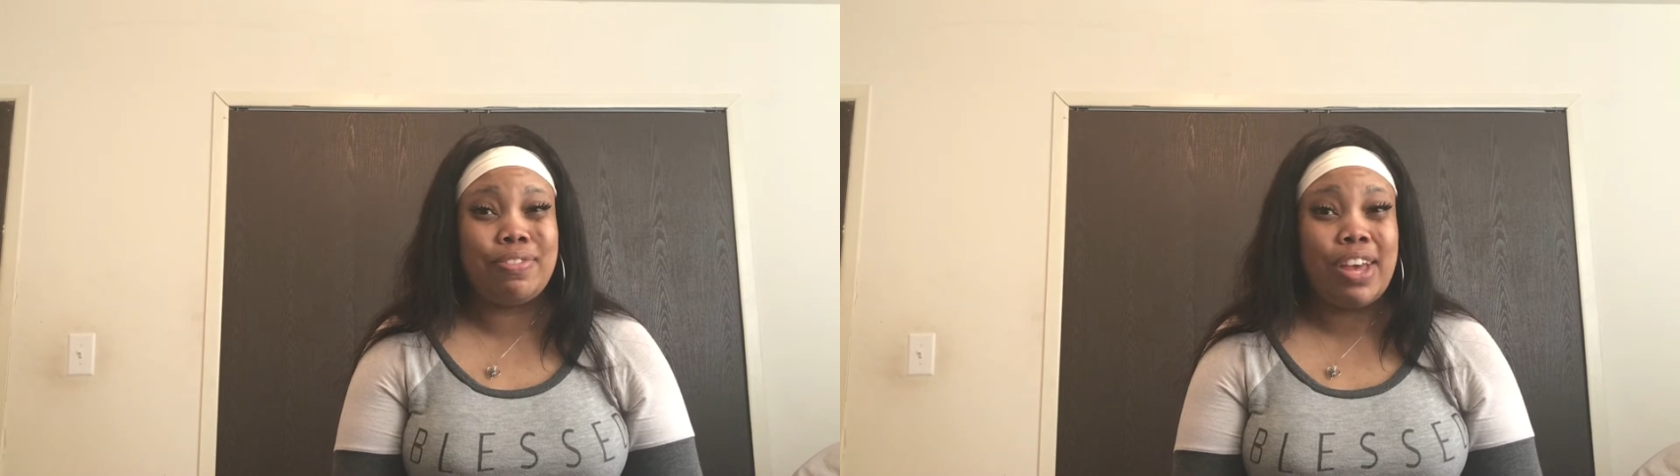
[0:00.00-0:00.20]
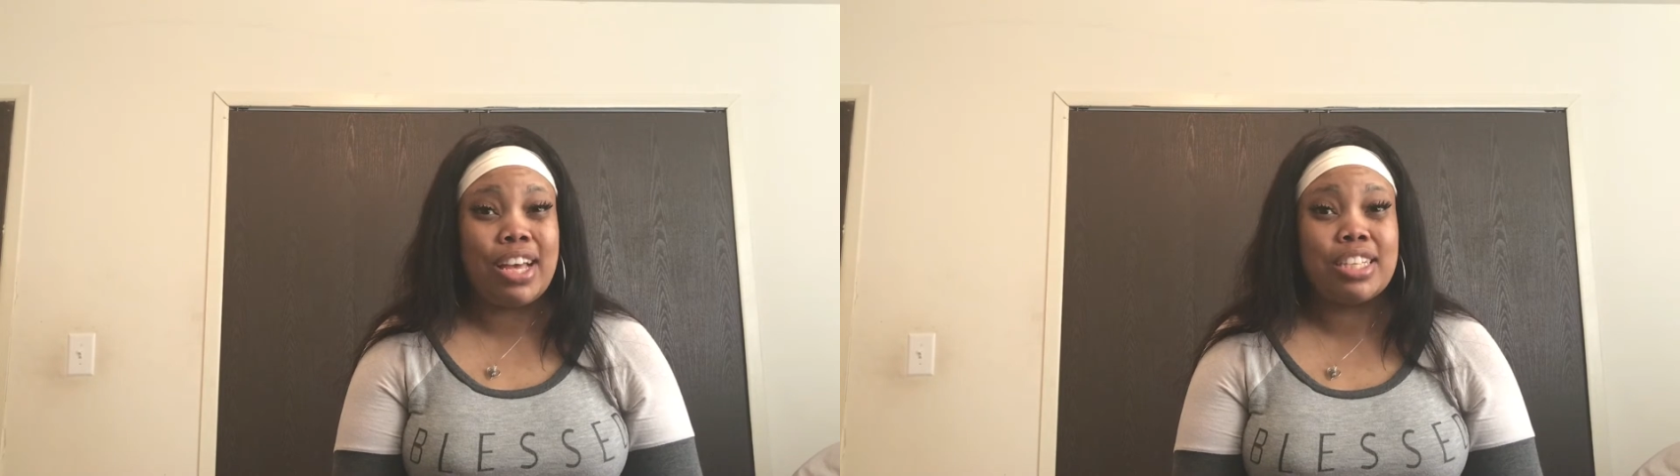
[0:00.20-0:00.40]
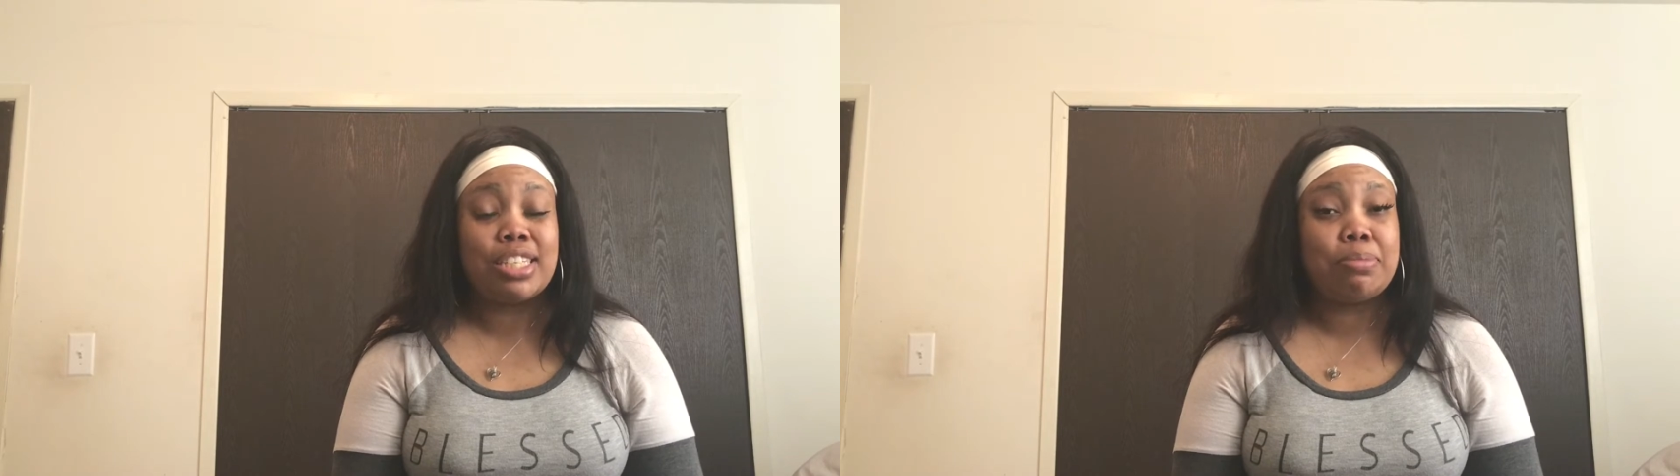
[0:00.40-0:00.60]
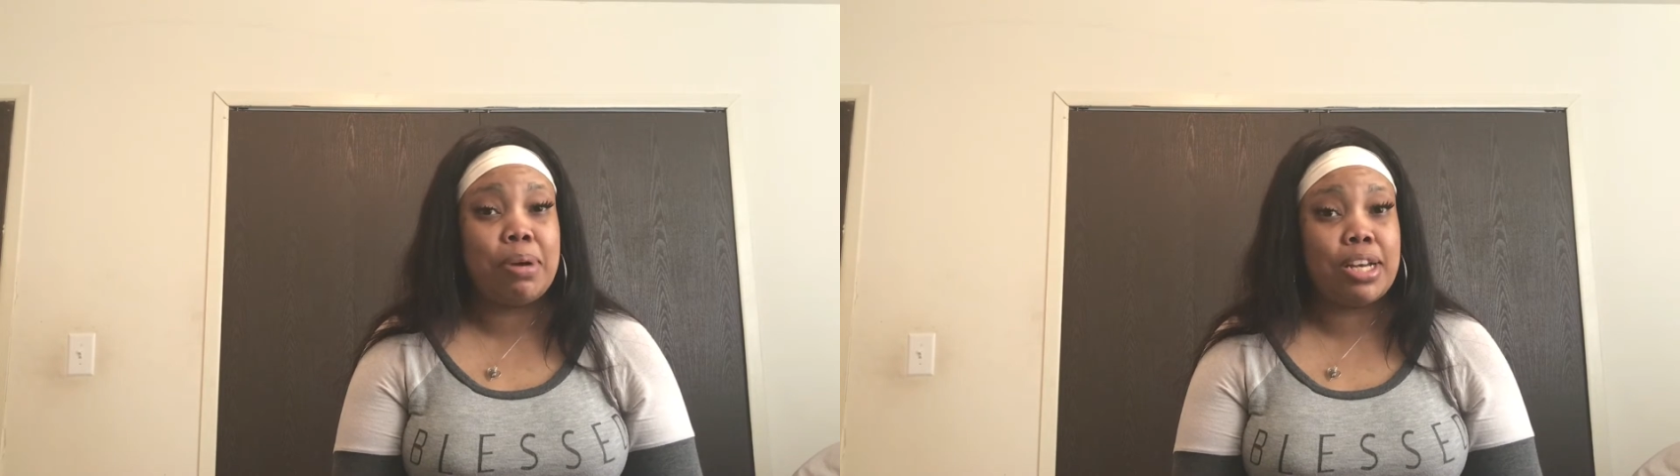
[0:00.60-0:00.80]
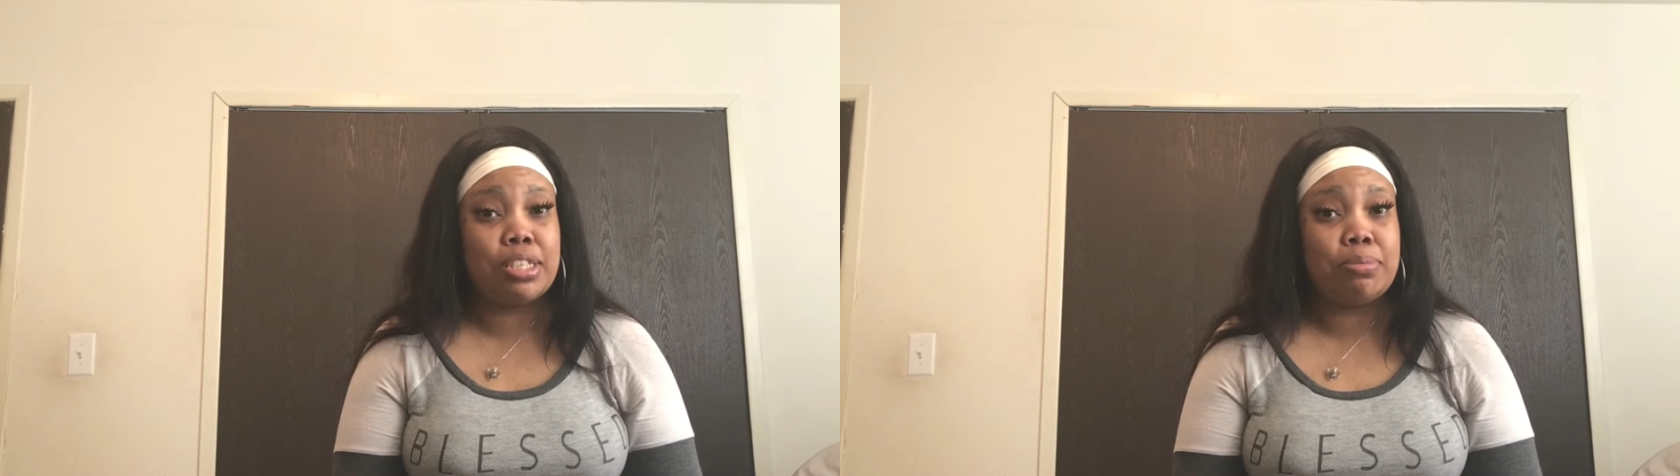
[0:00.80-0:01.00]
fast as
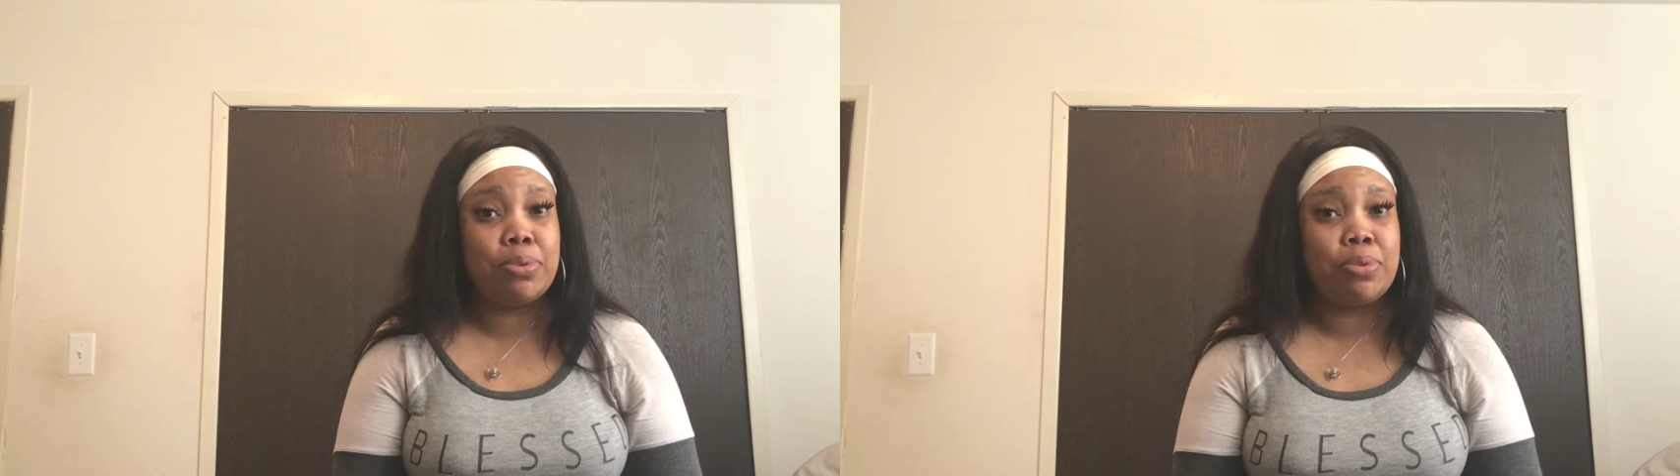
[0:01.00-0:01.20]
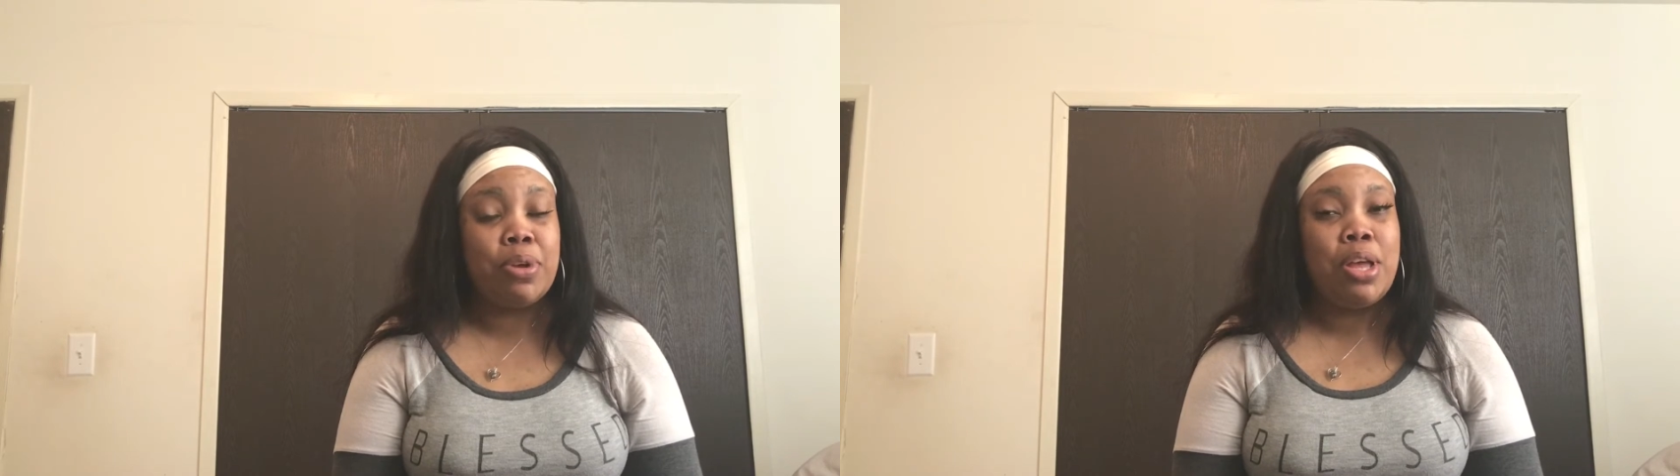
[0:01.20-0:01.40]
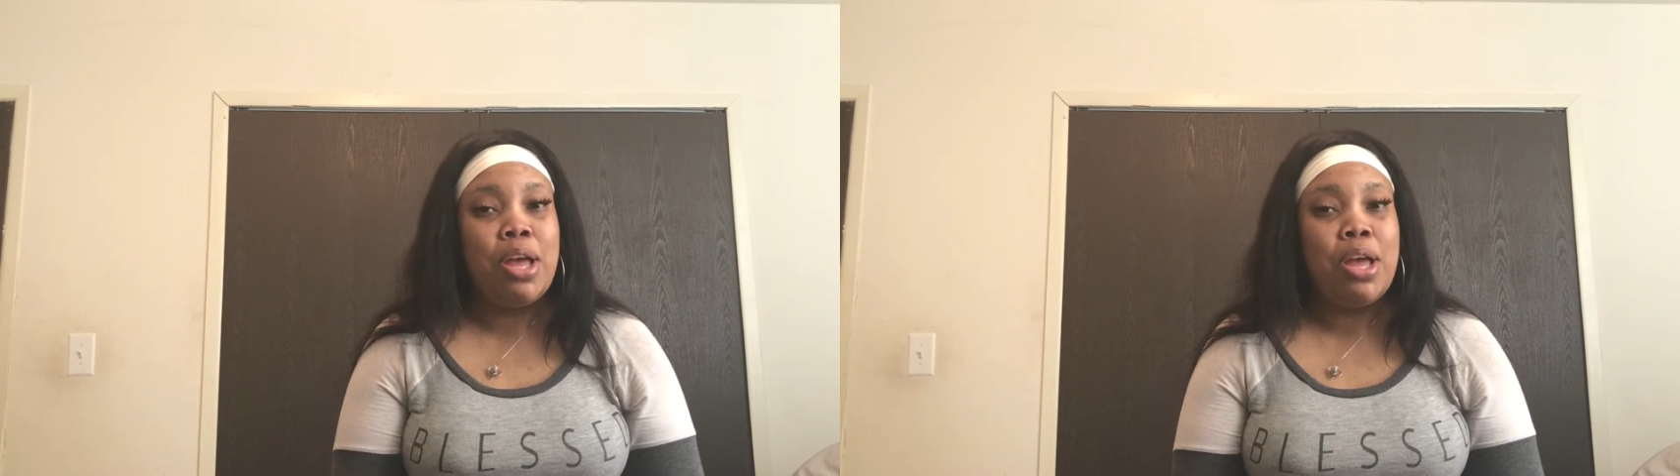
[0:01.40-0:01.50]
possible,